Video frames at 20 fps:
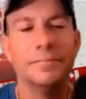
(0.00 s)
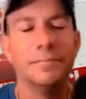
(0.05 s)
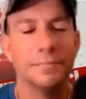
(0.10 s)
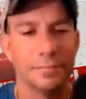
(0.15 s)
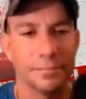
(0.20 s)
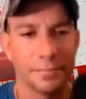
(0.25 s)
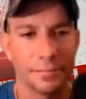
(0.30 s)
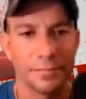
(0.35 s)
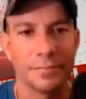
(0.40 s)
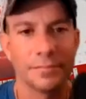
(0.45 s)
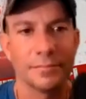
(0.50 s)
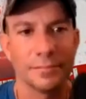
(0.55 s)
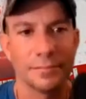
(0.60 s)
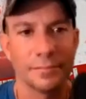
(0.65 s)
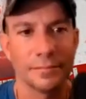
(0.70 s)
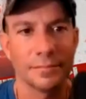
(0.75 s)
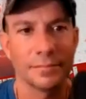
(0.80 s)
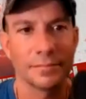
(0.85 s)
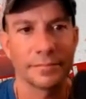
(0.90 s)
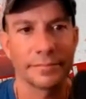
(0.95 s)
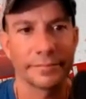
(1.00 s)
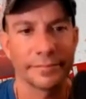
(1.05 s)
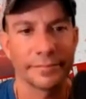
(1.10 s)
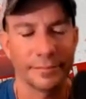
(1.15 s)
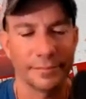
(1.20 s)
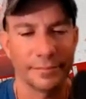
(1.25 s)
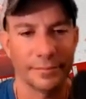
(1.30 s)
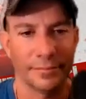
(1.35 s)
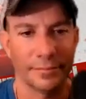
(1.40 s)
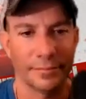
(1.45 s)

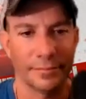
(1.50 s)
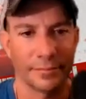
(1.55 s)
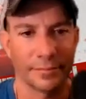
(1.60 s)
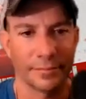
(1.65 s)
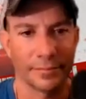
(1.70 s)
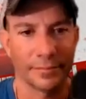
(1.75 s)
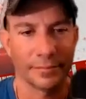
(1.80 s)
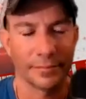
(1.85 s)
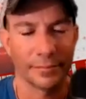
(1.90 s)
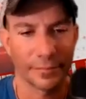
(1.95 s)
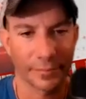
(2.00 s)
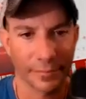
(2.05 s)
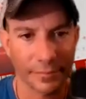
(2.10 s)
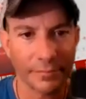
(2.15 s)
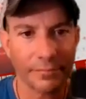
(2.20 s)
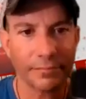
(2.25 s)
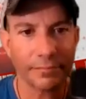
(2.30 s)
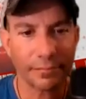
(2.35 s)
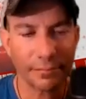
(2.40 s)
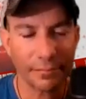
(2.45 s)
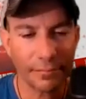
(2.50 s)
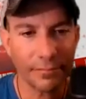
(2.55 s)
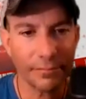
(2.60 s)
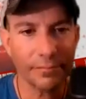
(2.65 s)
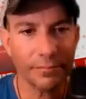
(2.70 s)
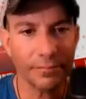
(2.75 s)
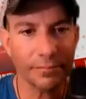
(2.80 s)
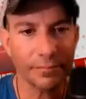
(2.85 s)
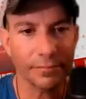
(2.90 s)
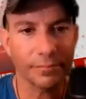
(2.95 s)

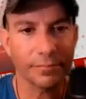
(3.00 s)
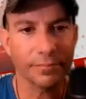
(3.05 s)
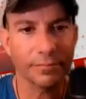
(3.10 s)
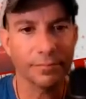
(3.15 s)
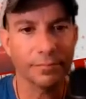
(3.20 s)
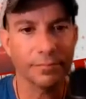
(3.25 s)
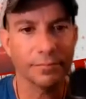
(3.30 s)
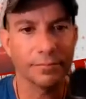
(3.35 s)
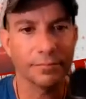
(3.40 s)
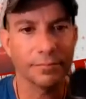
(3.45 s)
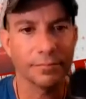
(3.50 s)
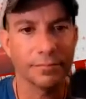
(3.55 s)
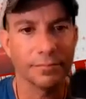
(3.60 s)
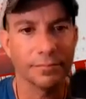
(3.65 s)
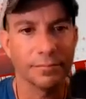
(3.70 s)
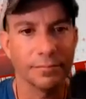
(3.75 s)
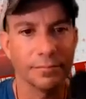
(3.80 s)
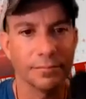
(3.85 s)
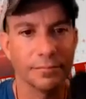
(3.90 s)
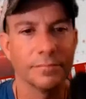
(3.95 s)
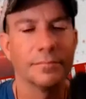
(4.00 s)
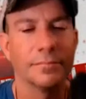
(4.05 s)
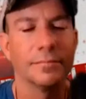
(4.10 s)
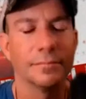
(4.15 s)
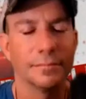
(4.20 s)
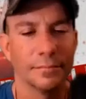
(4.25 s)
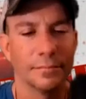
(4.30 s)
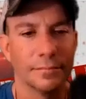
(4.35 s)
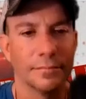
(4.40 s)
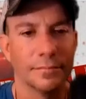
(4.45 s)

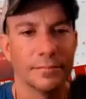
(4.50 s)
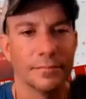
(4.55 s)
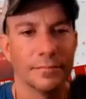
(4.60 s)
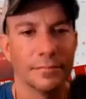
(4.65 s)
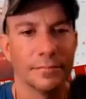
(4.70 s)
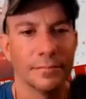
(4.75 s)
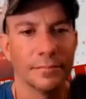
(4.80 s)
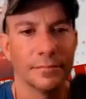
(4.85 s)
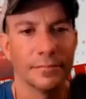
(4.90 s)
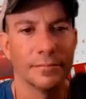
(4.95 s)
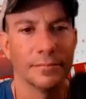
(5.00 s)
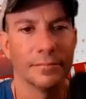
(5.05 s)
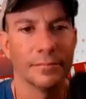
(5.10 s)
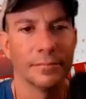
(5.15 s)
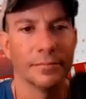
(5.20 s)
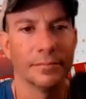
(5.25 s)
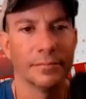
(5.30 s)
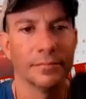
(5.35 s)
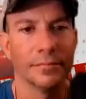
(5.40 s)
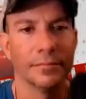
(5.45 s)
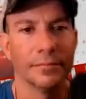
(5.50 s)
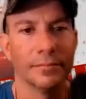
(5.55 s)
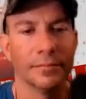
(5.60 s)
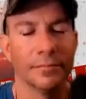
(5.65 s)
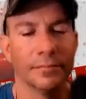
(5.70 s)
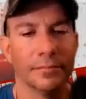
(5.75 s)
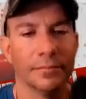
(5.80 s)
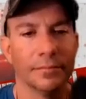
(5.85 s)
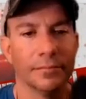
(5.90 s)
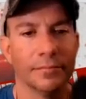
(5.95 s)

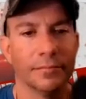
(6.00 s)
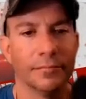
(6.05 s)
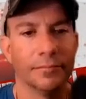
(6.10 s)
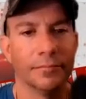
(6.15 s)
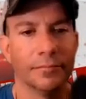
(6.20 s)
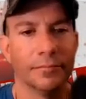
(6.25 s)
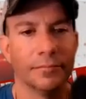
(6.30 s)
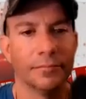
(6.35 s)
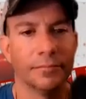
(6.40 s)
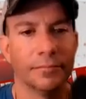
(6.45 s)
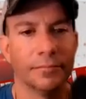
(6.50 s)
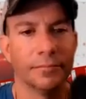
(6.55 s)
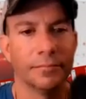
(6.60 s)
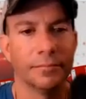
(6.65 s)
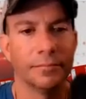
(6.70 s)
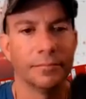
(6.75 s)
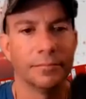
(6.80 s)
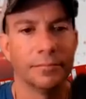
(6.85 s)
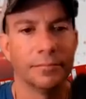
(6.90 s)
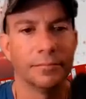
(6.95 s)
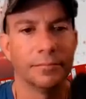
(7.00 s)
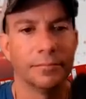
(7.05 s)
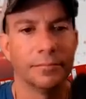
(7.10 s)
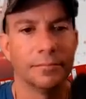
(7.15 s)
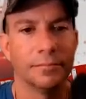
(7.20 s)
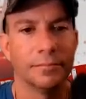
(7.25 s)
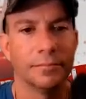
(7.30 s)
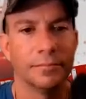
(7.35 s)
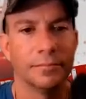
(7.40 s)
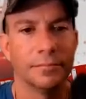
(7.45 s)

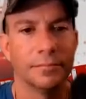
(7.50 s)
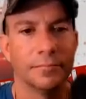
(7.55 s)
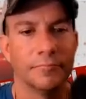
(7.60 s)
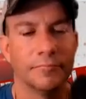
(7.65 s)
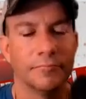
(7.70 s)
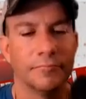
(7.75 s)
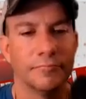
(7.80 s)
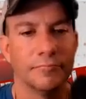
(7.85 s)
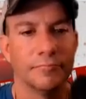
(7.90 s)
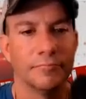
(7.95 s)
(silent)